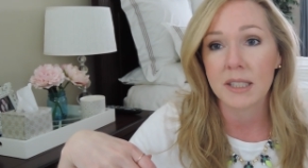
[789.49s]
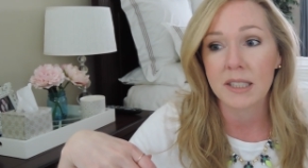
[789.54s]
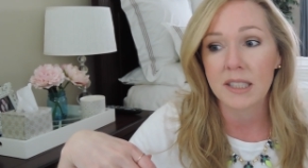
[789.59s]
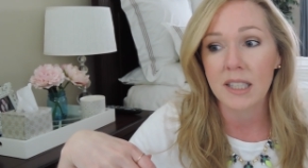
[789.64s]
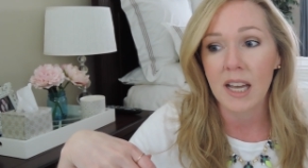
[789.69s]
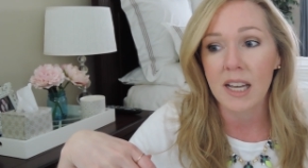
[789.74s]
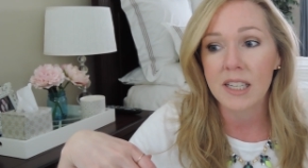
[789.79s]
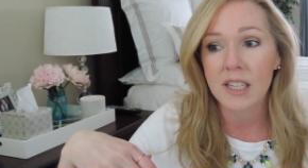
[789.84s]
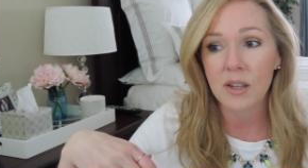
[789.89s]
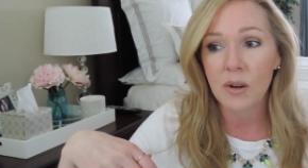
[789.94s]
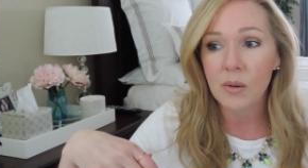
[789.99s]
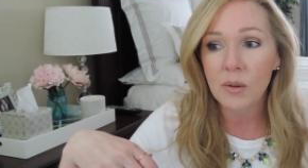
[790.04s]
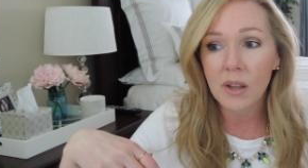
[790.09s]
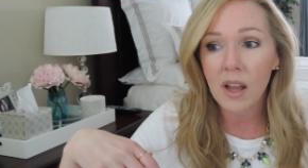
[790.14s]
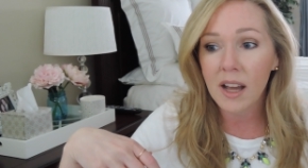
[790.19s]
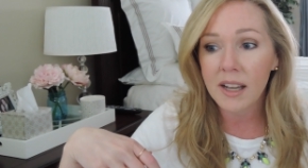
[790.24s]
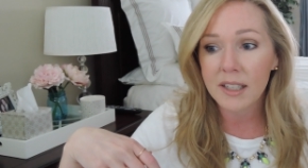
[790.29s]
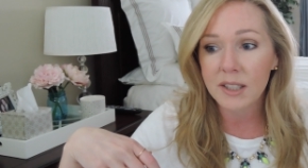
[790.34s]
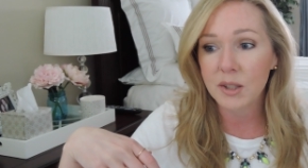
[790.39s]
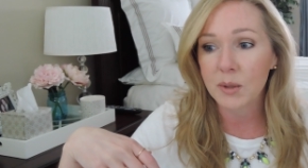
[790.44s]
It's like you don't
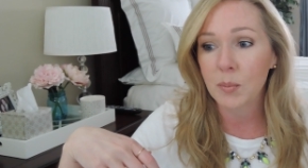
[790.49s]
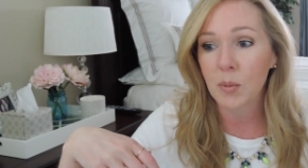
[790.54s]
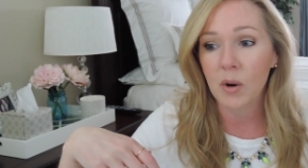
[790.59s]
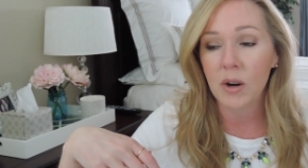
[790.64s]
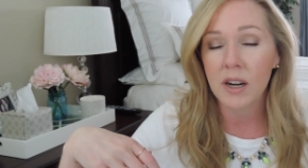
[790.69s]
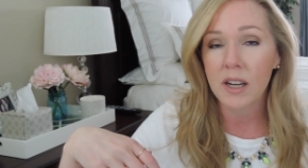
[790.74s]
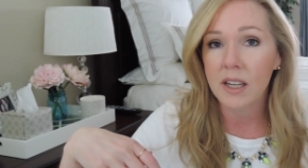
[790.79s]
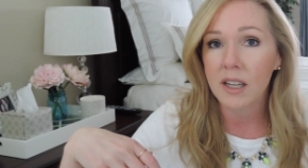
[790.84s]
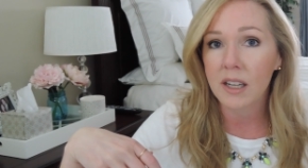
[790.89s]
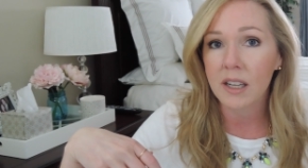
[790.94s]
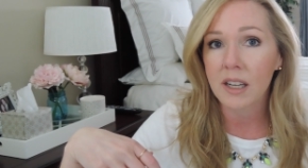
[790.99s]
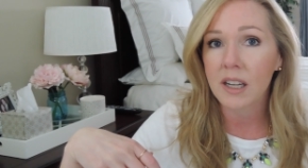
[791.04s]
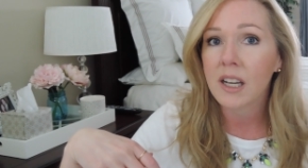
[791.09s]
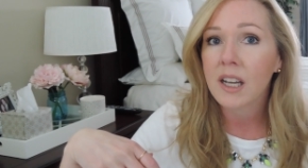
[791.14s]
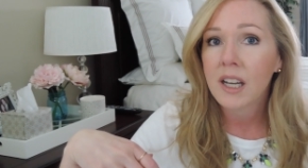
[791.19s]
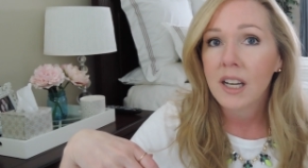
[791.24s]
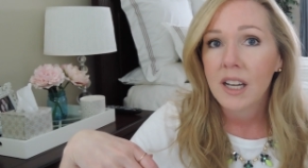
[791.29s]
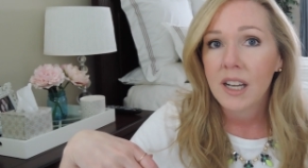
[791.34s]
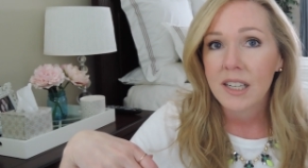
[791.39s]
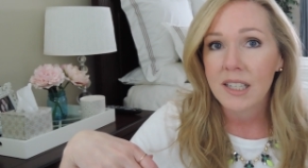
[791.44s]
like spring
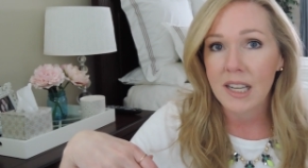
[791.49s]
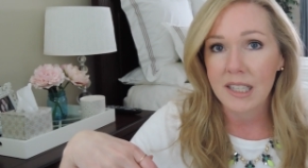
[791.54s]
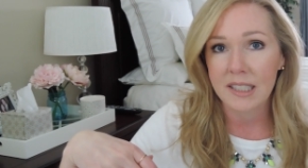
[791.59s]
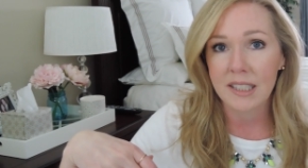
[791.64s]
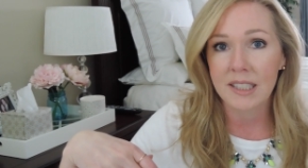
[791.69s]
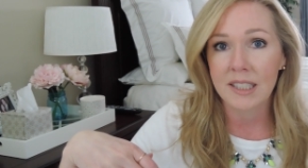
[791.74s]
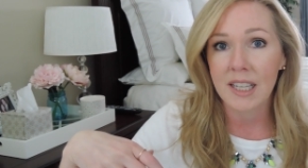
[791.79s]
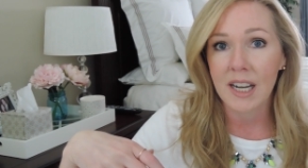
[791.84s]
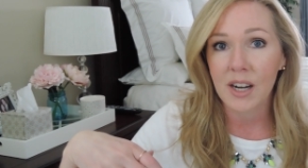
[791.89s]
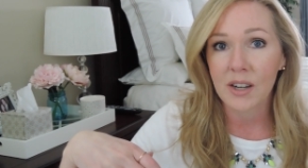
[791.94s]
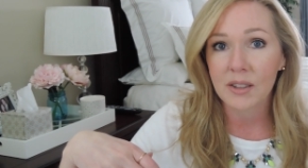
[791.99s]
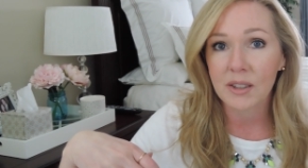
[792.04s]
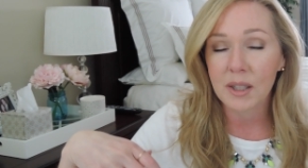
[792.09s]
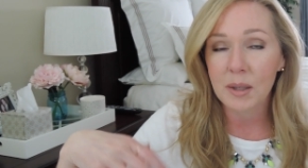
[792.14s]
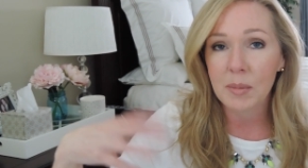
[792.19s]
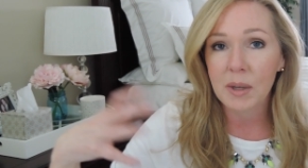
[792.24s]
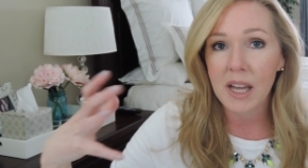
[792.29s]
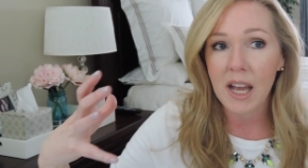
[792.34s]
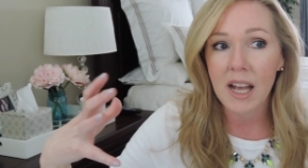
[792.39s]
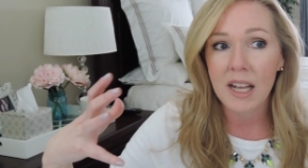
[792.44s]

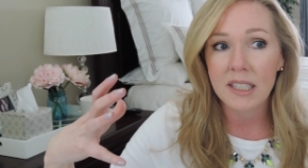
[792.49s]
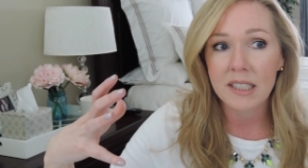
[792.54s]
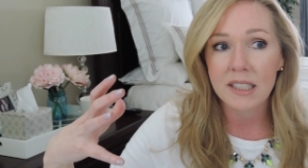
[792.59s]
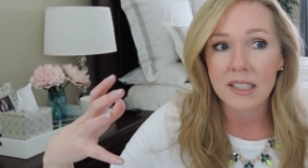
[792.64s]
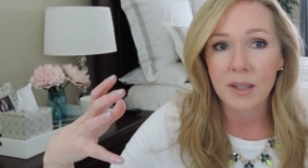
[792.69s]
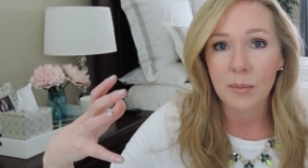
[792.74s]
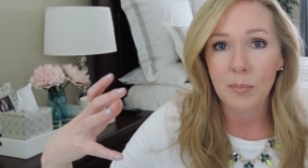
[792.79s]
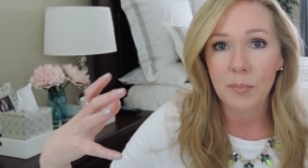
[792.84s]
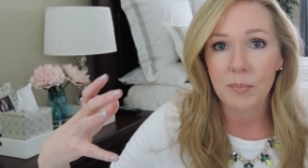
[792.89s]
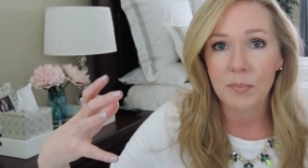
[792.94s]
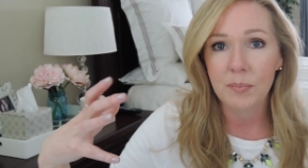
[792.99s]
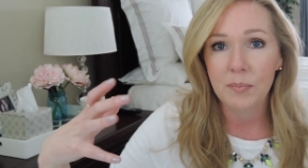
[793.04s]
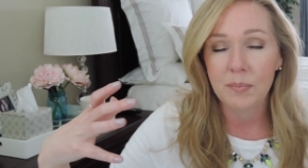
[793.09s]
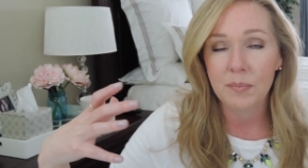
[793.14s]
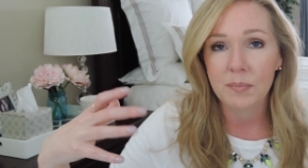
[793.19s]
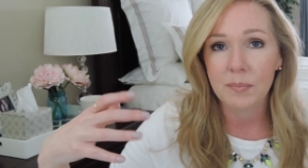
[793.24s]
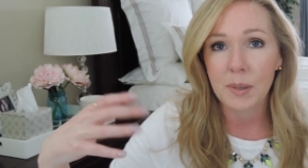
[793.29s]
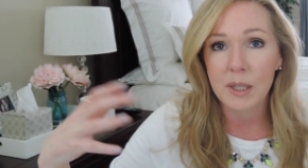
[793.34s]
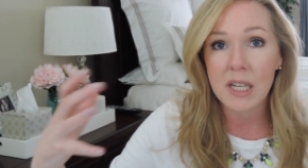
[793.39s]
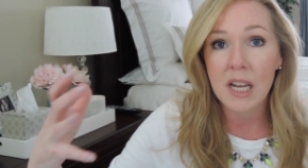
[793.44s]
necessarily because the
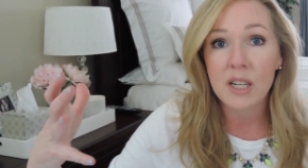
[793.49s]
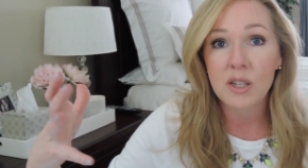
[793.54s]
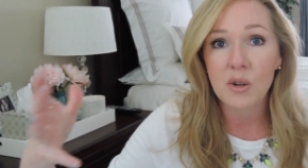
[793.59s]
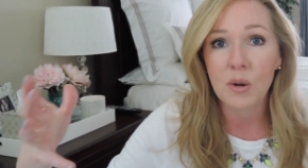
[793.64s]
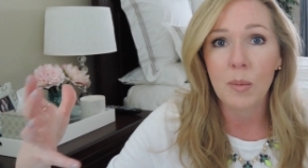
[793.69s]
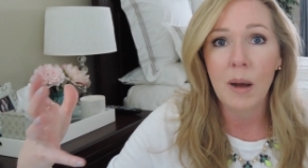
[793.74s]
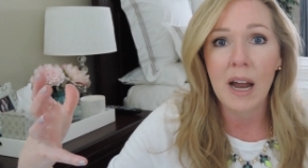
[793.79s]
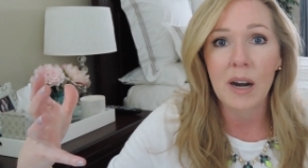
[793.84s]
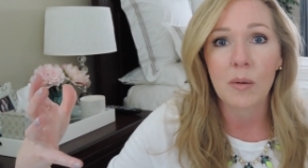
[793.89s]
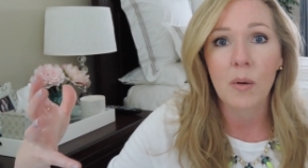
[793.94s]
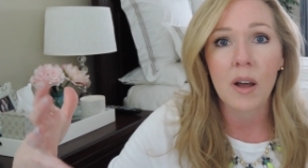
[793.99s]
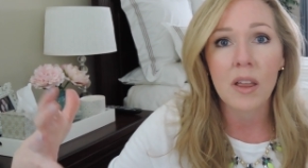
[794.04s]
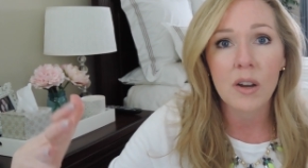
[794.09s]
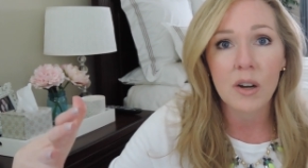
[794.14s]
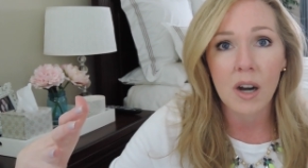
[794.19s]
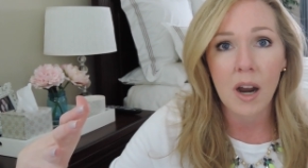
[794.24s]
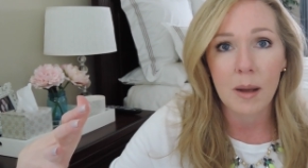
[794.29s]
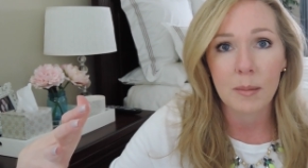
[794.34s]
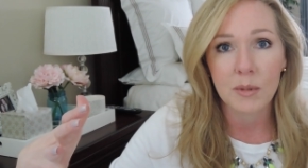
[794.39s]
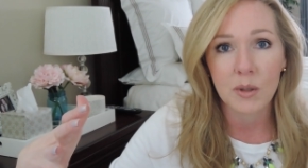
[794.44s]
potential bad
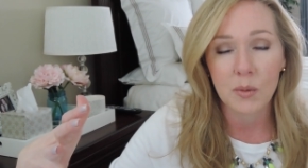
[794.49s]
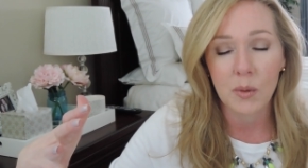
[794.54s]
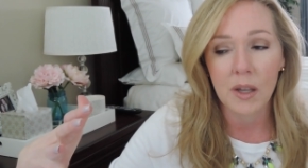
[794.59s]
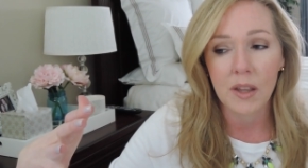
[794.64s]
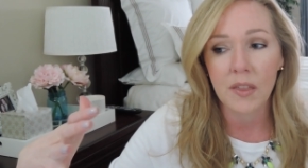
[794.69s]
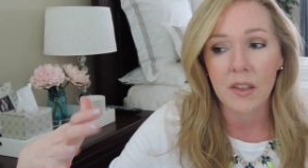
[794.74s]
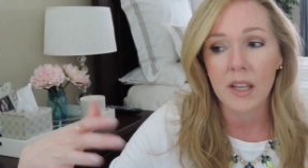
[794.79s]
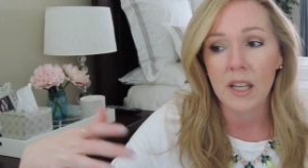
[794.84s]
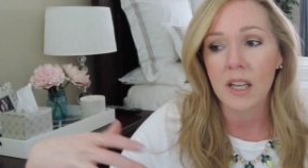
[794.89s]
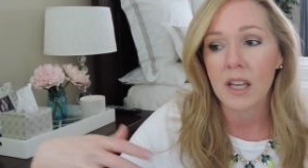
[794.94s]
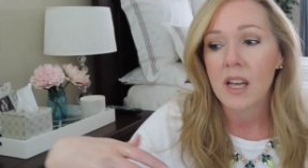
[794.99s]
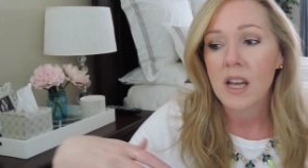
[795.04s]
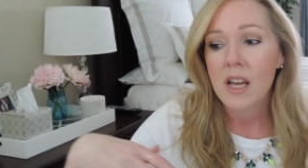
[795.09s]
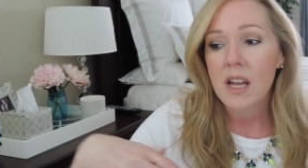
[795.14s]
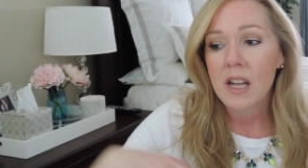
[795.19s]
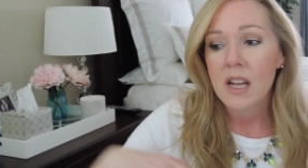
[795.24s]
weather comes with it.